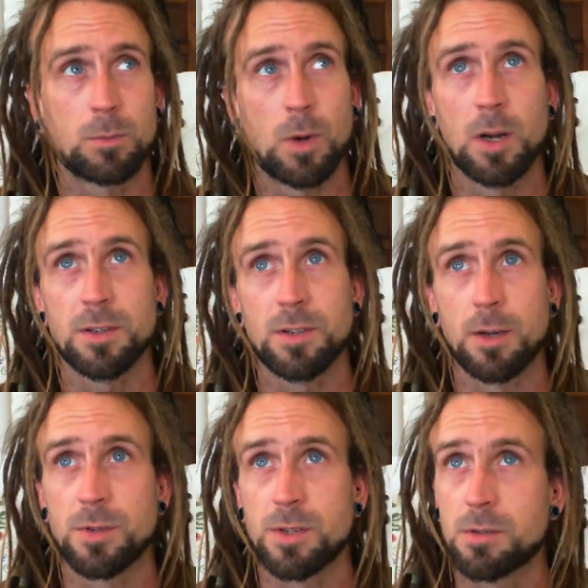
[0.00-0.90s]
whilst I
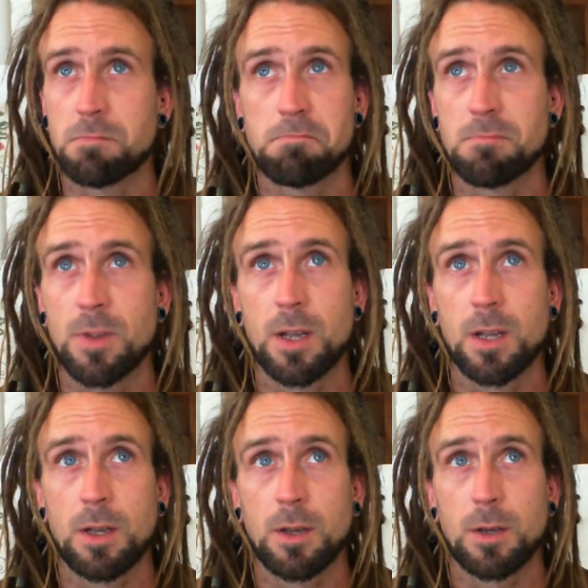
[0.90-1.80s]
was
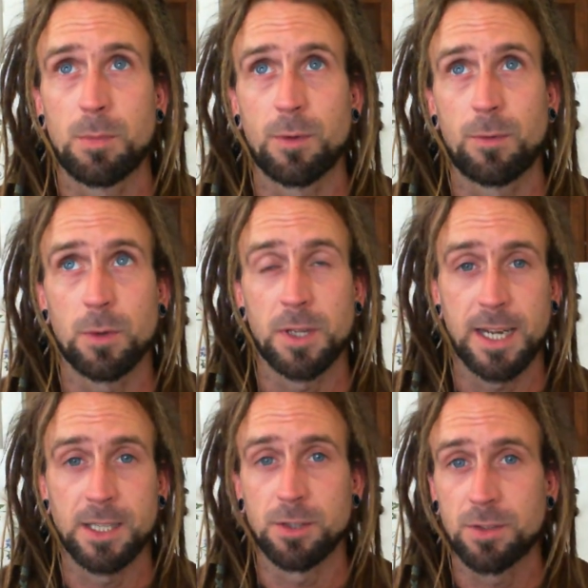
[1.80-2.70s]
before the
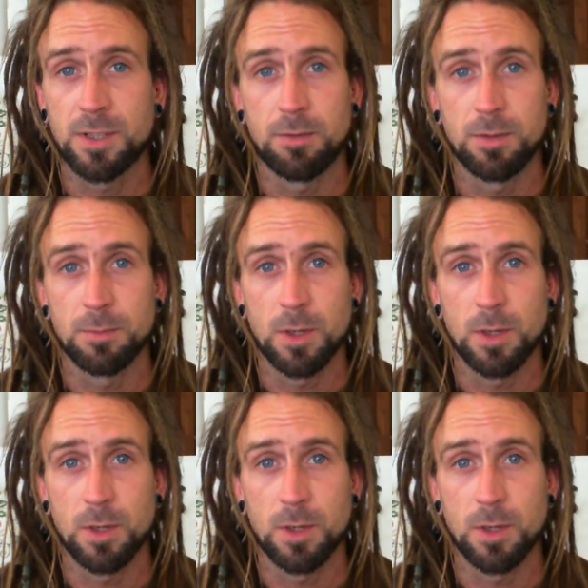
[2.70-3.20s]
age of 7.